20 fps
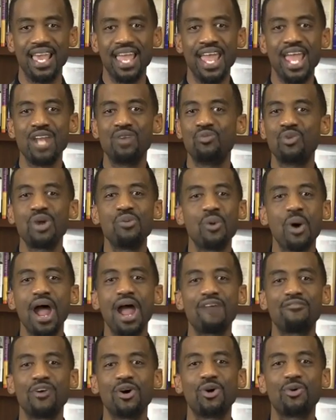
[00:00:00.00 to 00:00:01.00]
And we will
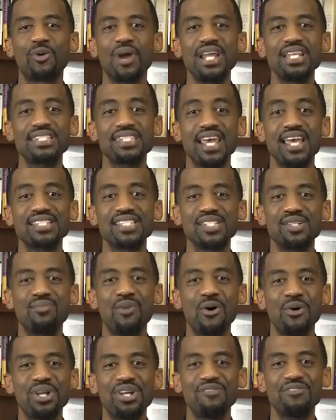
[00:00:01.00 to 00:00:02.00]
have a great
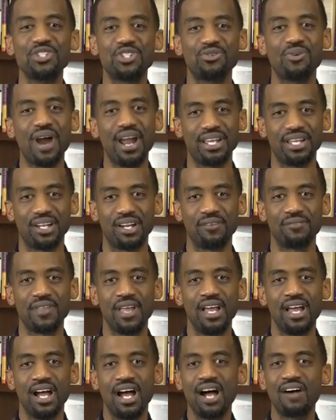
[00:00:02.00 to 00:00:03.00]
testimony of triumph
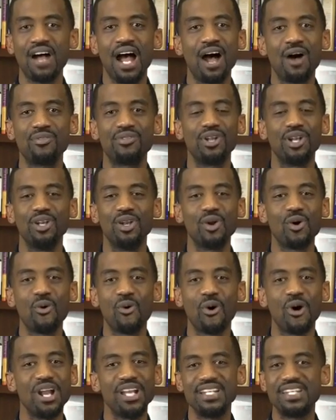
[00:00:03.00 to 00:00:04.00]
of how the
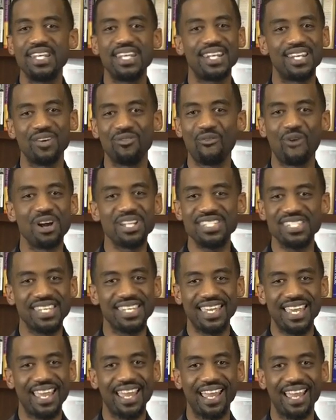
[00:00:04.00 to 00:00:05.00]
Lord did it once
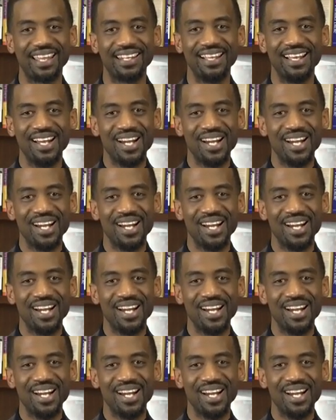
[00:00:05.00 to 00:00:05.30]
again.